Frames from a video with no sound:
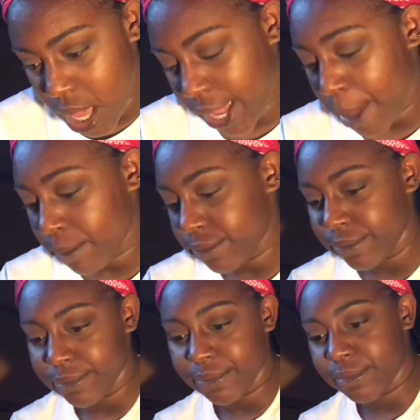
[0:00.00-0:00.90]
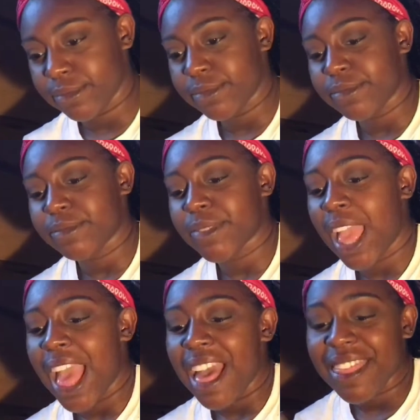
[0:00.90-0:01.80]
Okay.
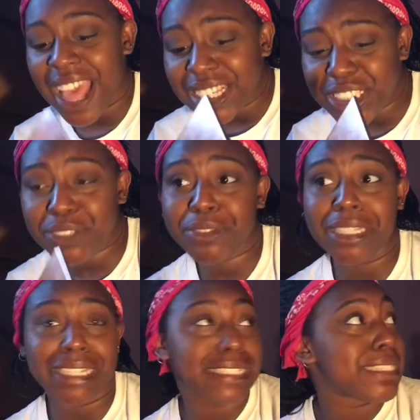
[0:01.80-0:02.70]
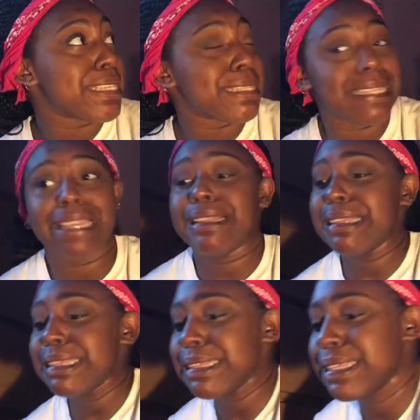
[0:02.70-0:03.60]
Thanks for the
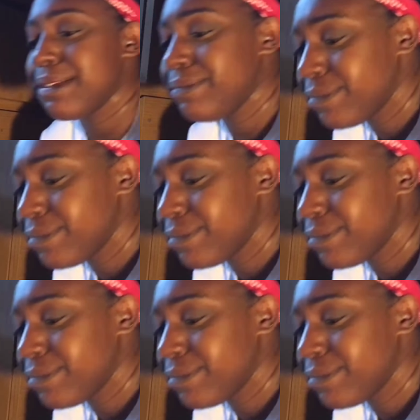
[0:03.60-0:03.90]
assistance.